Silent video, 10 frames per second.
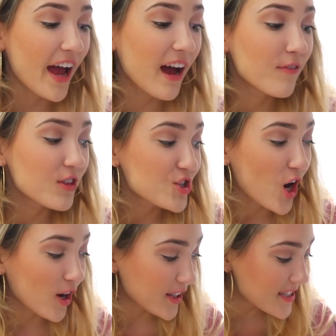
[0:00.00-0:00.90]
I have the
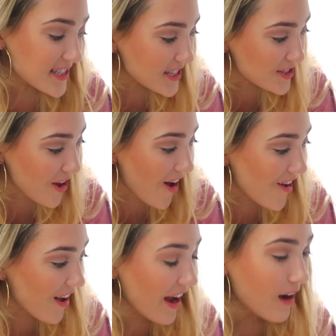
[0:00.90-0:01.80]
chocolate sea
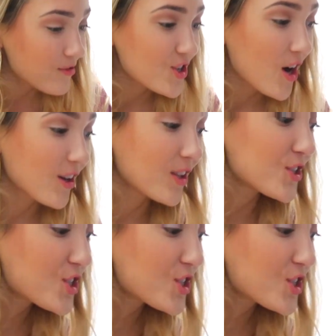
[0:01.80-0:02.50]
salt, I have chocolate